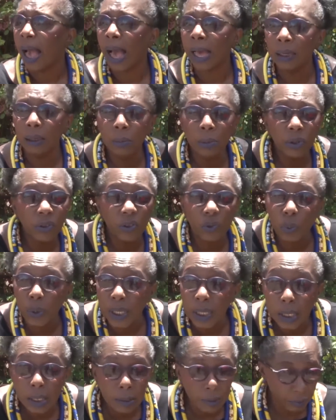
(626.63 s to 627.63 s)
animal
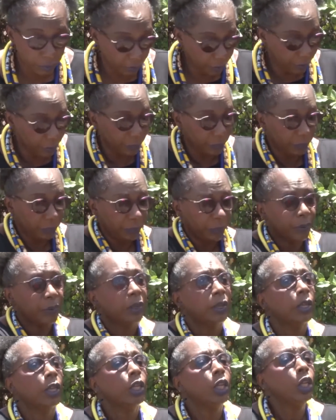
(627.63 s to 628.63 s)
sweets,
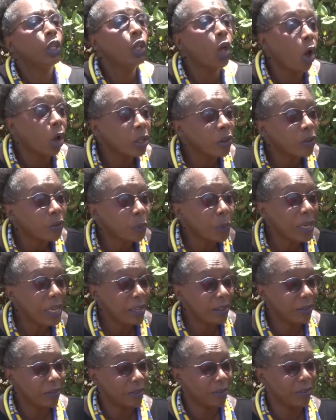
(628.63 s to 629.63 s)
the dollar
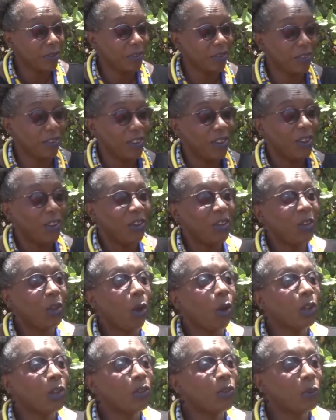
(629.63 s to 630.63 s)
sweets. The
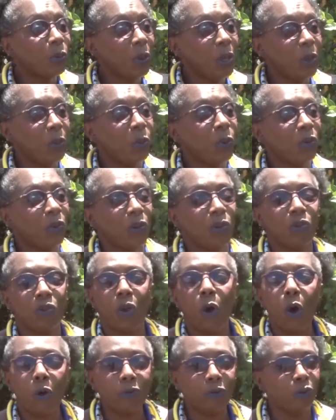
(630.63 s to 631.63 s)
dollar sweet was a
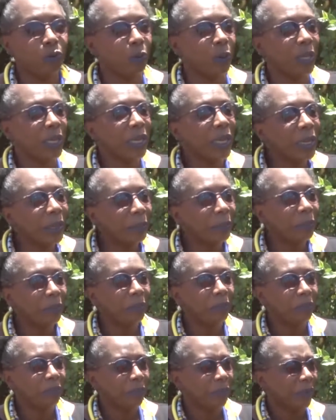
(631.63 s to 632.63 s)
soft chewing gum
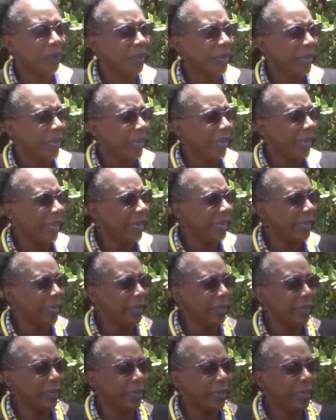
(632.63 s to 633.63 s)
in
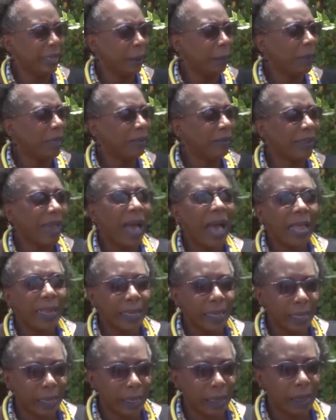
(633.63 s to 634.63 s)
a
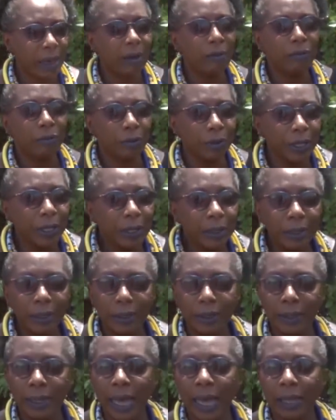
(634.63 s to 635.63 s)
metallic covering
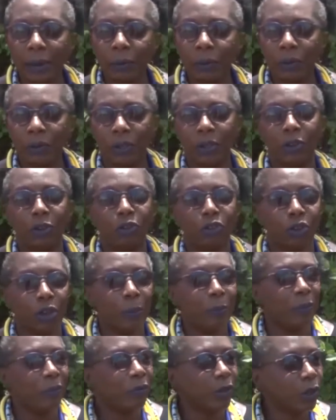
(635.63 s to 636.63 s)
that was in the
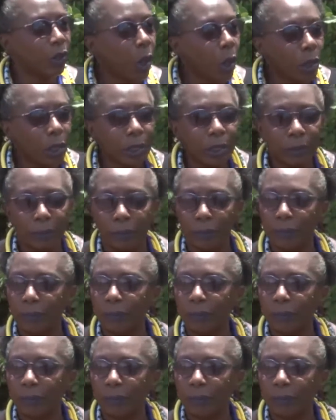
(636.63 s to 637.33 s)
shape of a dollar.